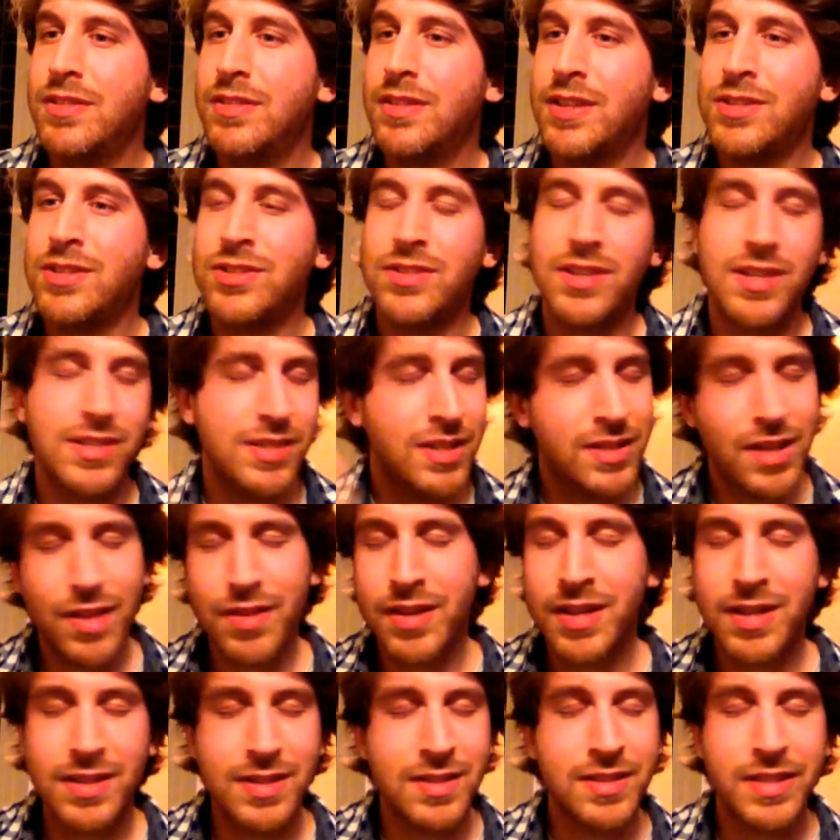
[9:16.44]
That's
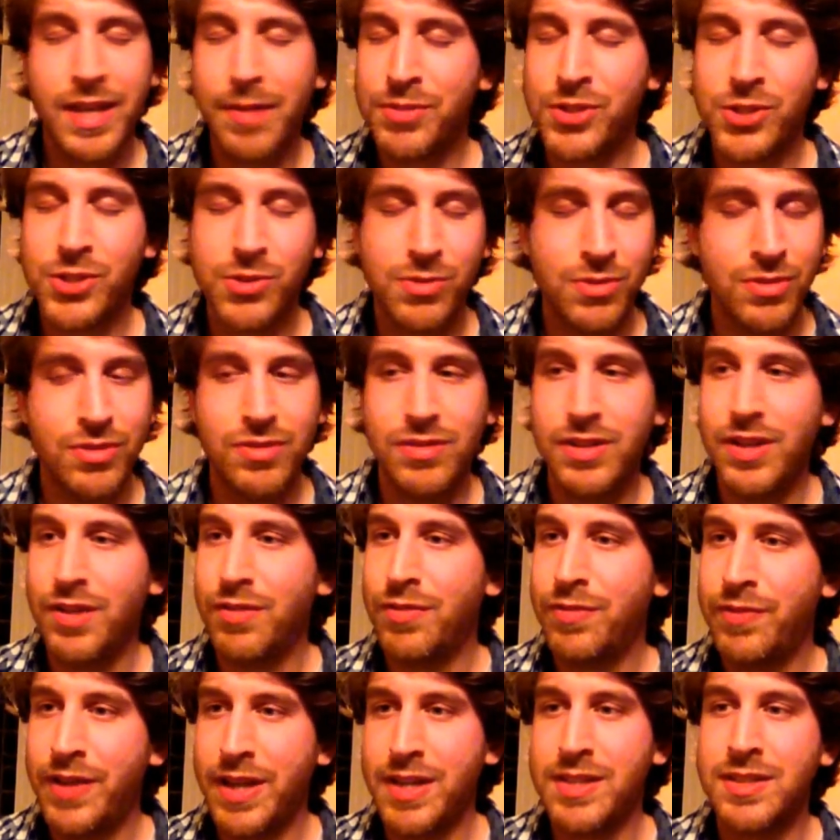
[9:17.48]
another conceptual,
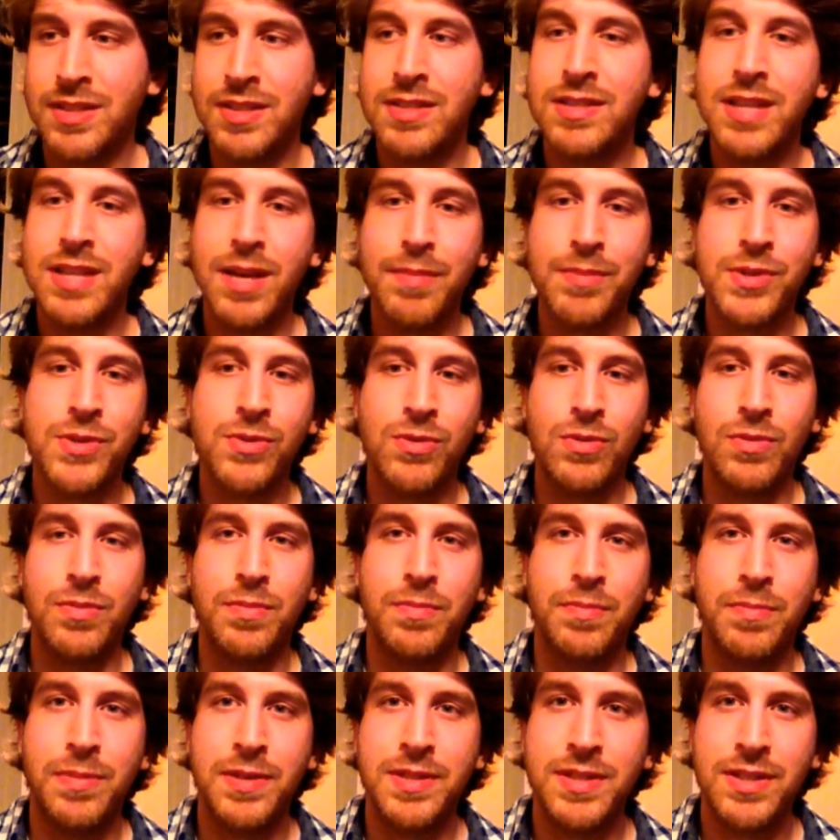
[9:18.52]
fixed conceptual
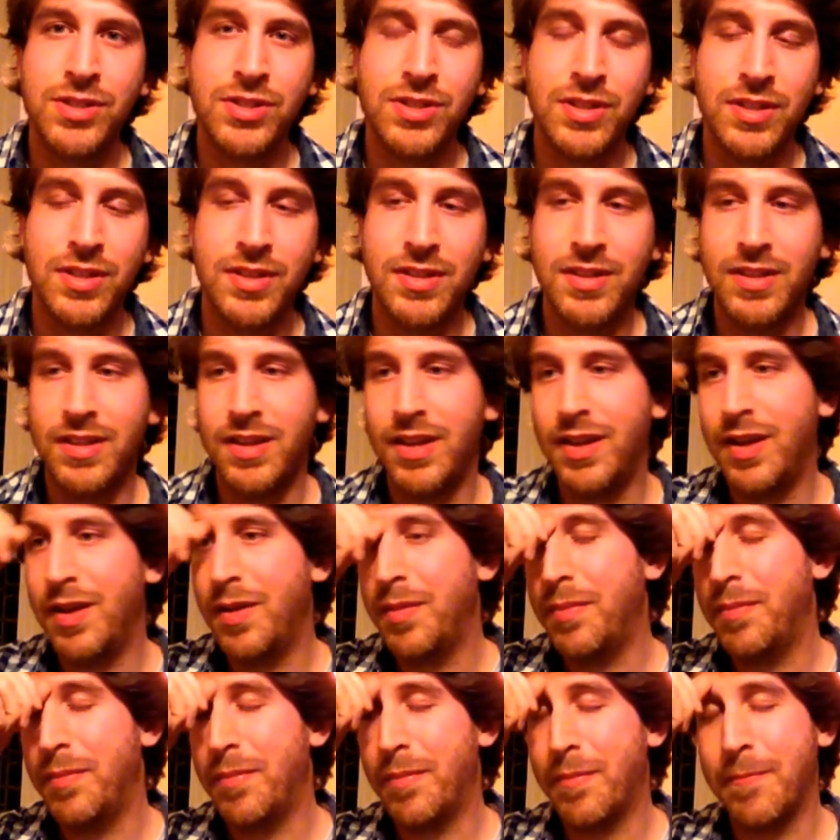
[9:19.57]
position.
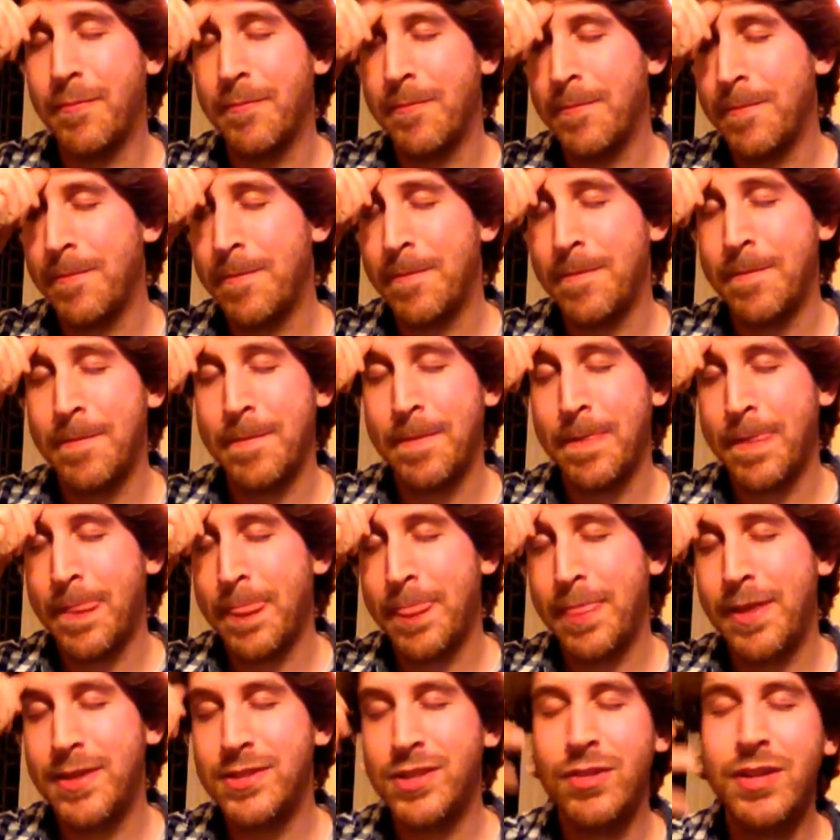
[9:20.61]

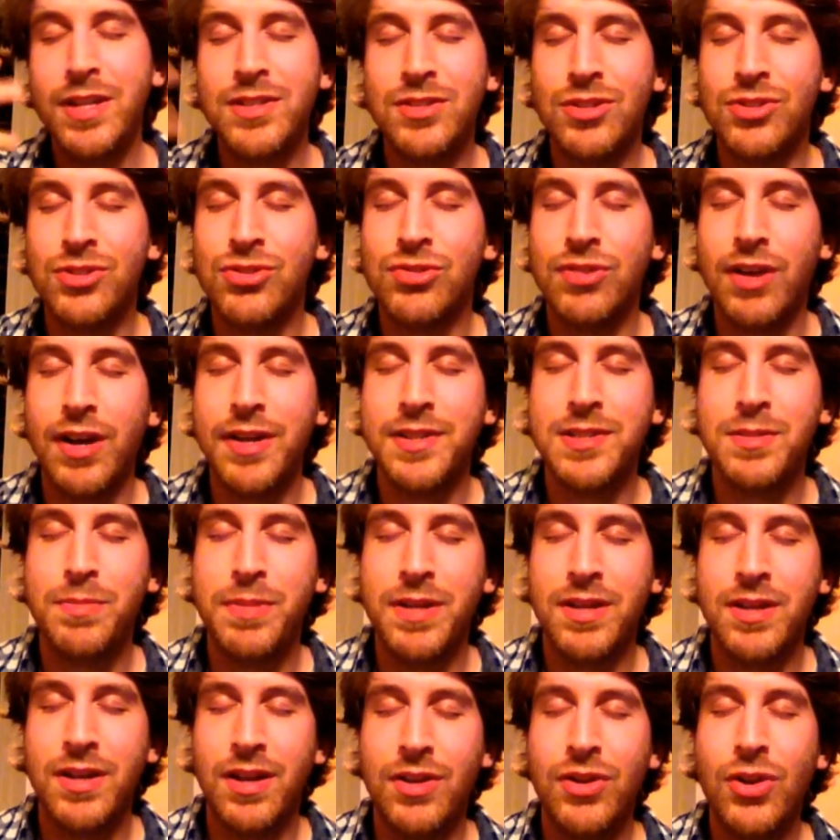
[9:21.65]
There's no need to try to
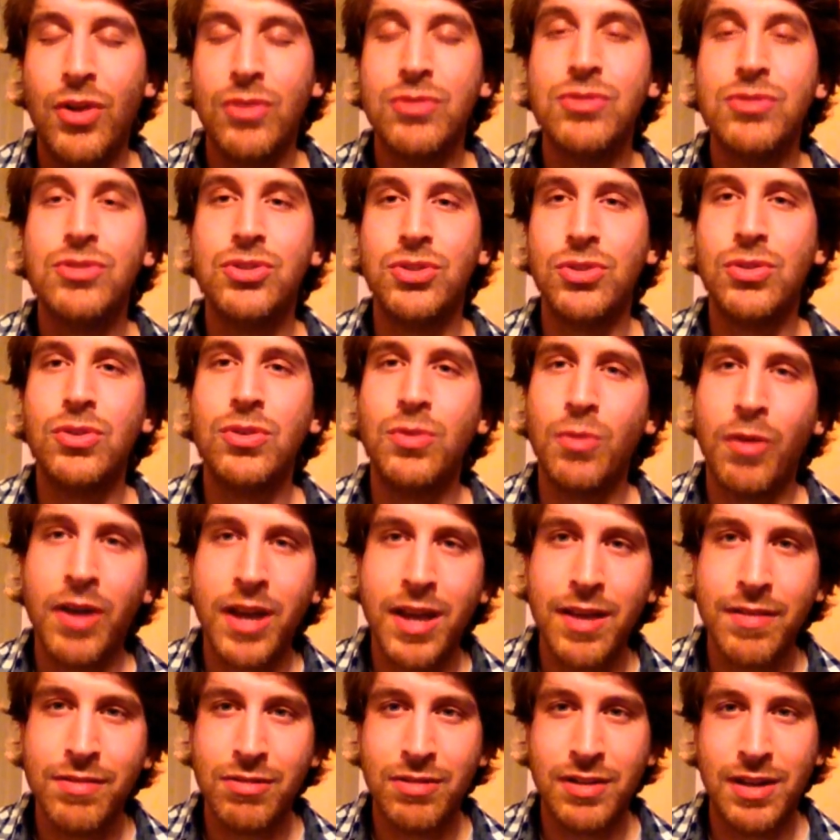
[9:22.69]
be a non-dual
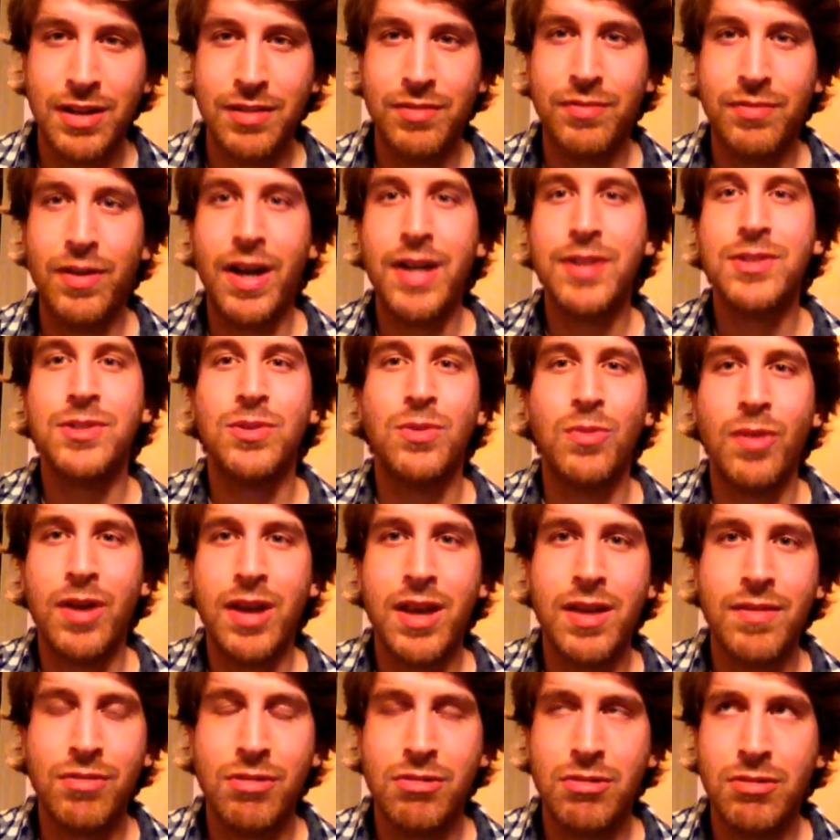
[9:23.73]
wave or a vital
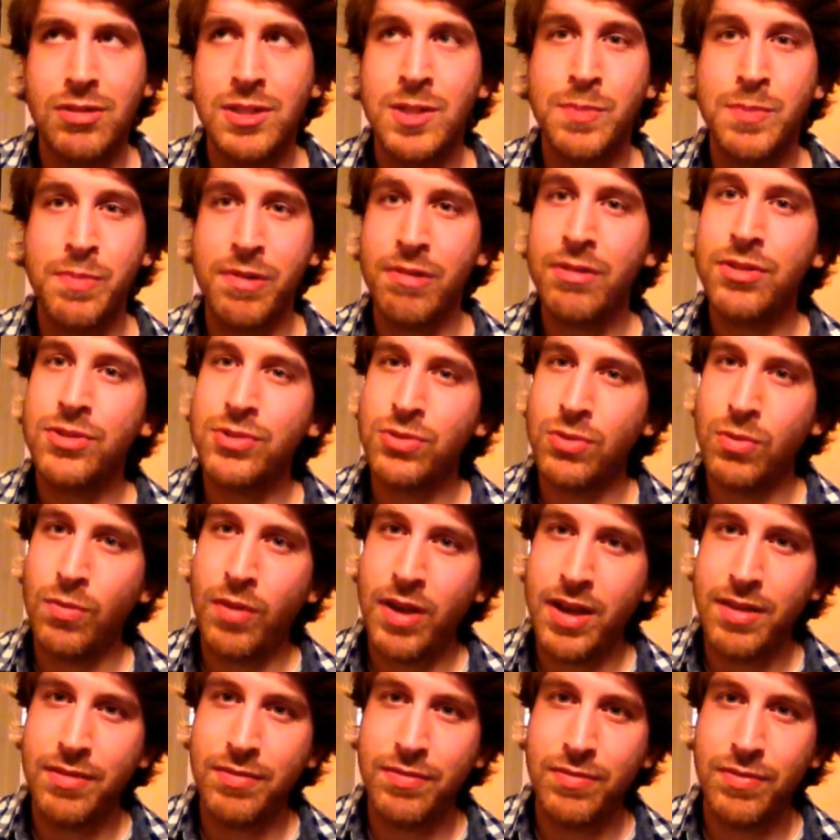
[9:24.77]
wave or a spiritual
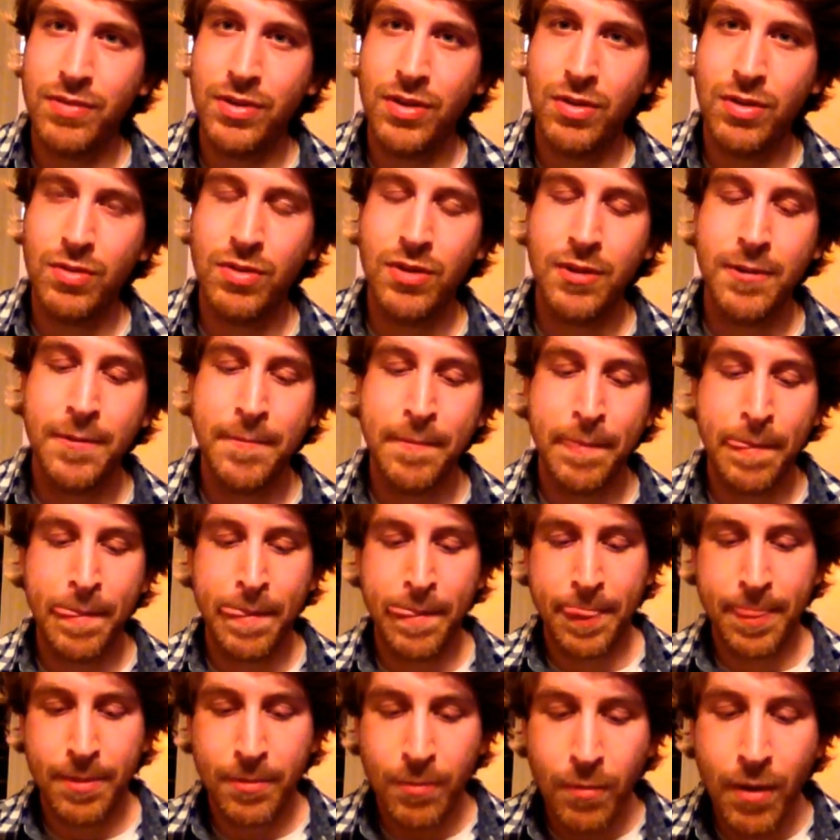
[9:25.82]
wave.
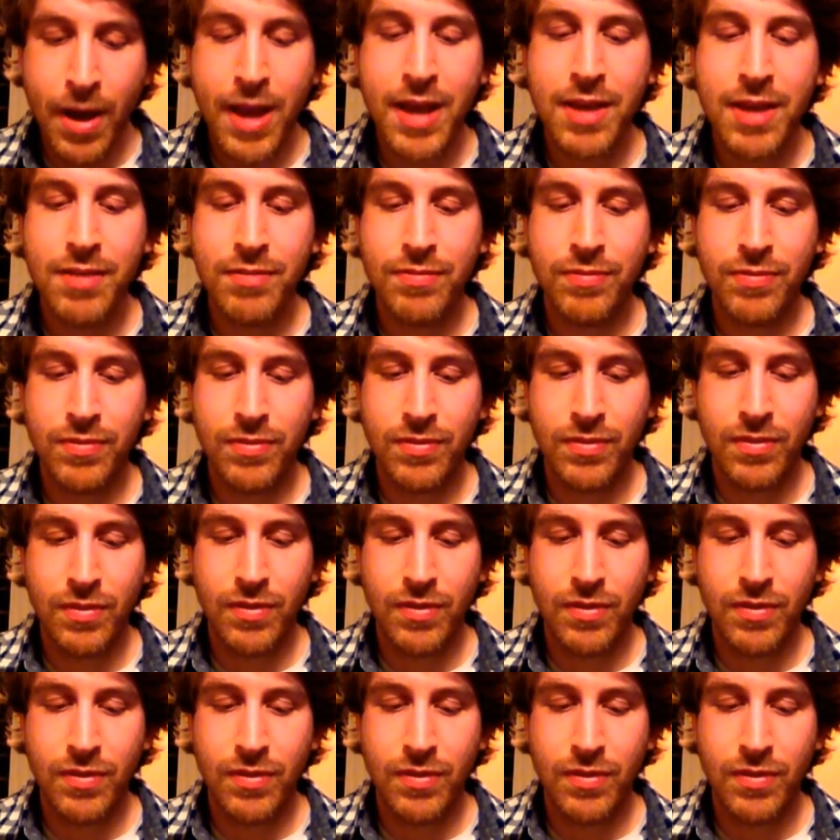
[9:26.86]
The wave,